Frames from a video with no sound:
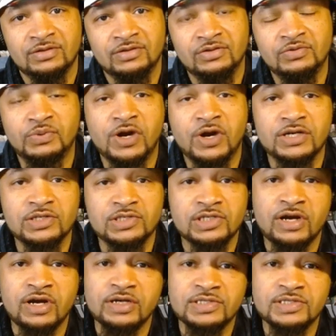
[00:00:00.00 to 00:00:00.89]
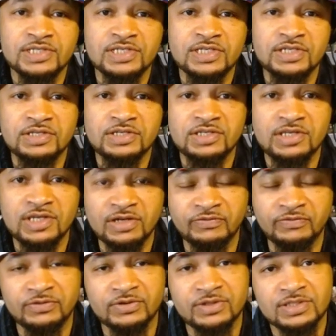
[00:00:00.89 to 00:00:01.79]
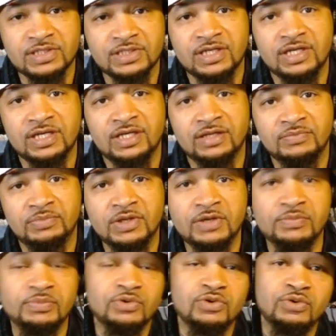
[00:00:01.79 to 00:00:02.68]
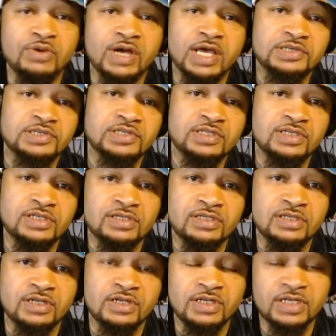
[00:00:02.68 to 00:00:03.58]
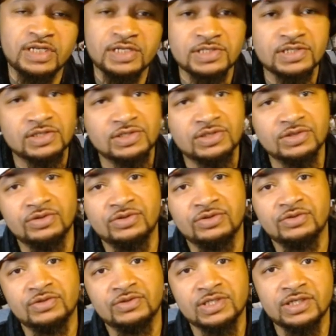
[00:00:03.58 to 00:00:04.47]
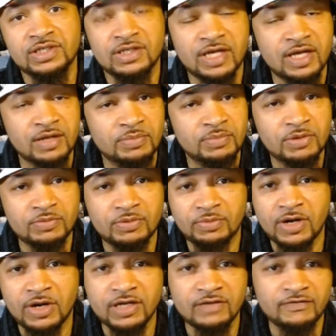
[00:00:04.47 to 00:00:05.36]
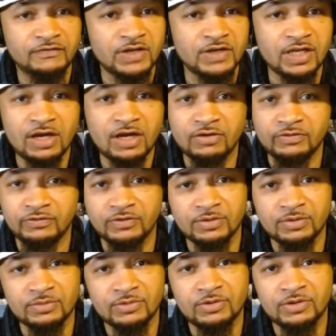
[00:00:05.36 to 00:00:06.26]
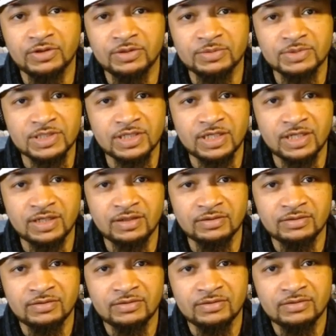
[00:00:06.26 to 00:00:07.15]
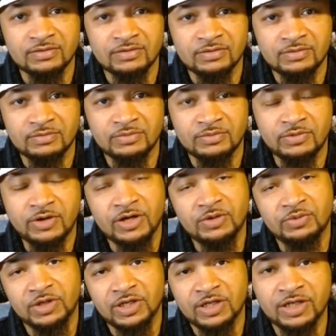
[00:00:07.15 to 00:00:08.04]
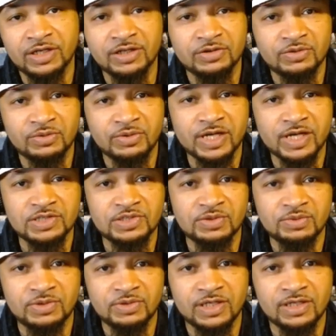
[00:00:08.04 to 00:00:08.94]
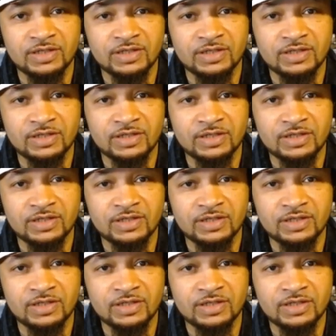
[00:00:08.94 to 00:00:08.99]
you're probably starting to see a difference in people who actually listen to you. You see a lot of people probably fell off from, you know what I'm saying? Probably went another direction with